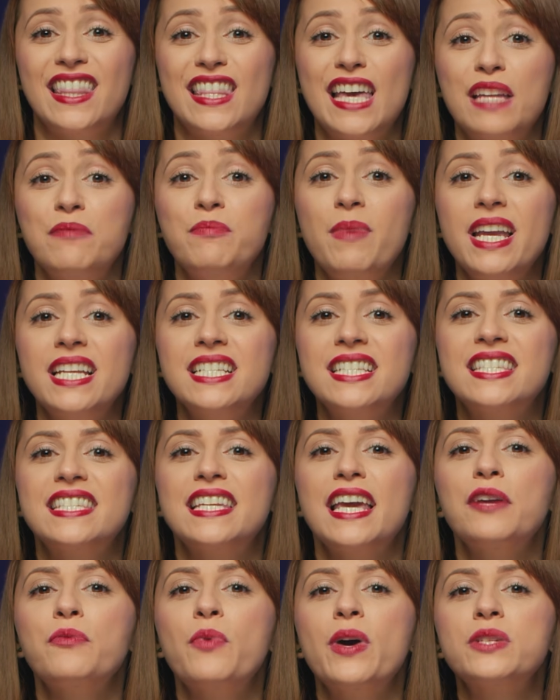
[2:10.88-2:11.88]
That means
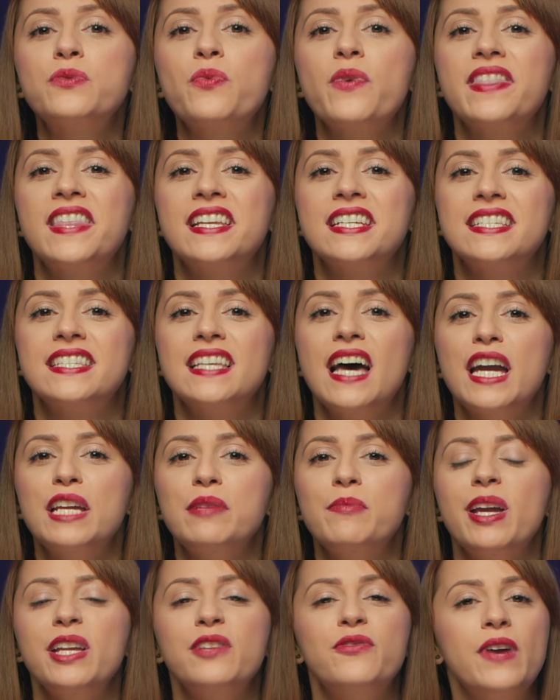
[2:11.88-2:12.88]
they went with the
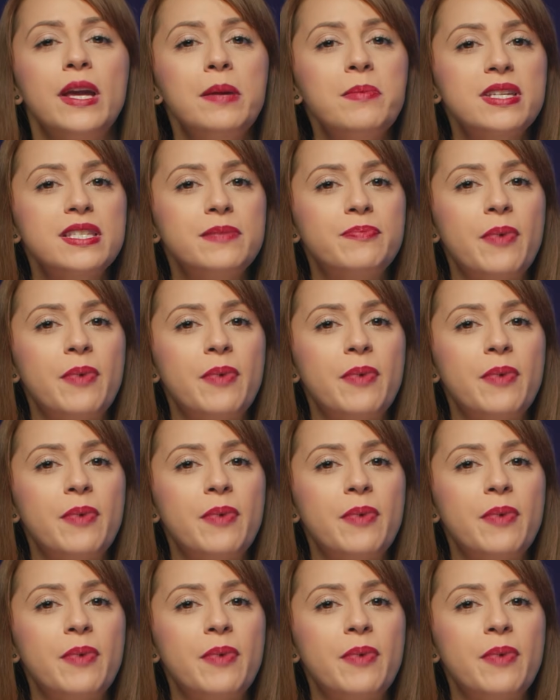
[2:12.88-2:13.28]
design made famous